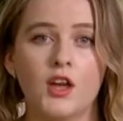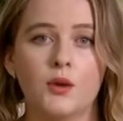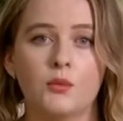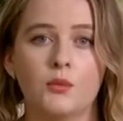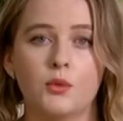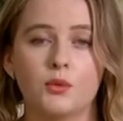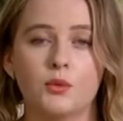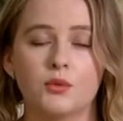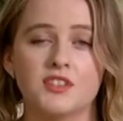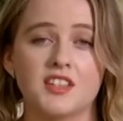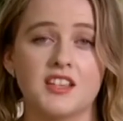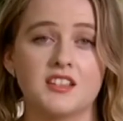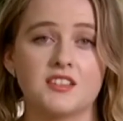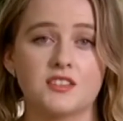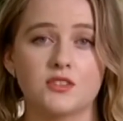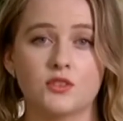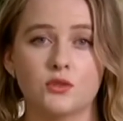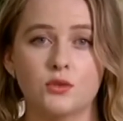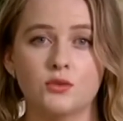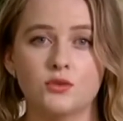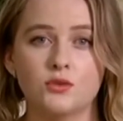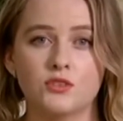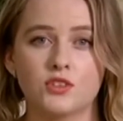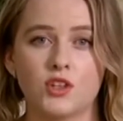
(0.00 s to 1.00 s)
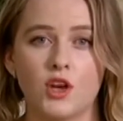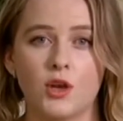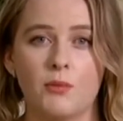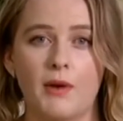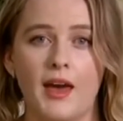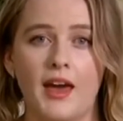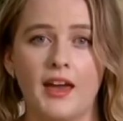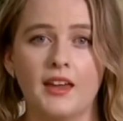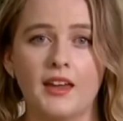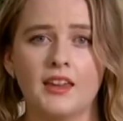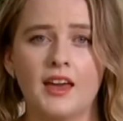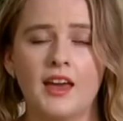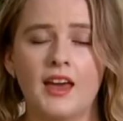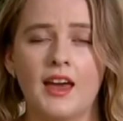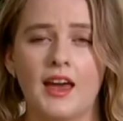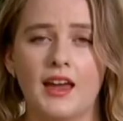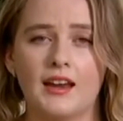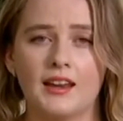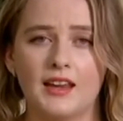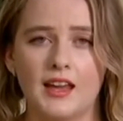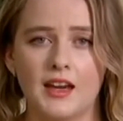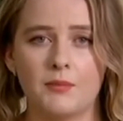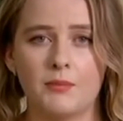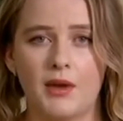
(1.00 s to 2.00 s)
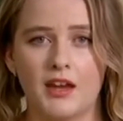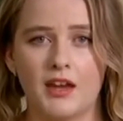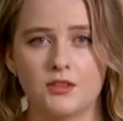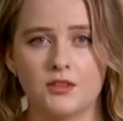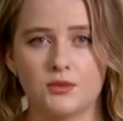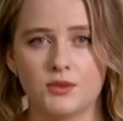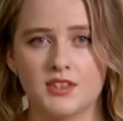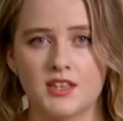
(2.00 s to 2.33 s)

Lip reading: we will see schools go back and getting back to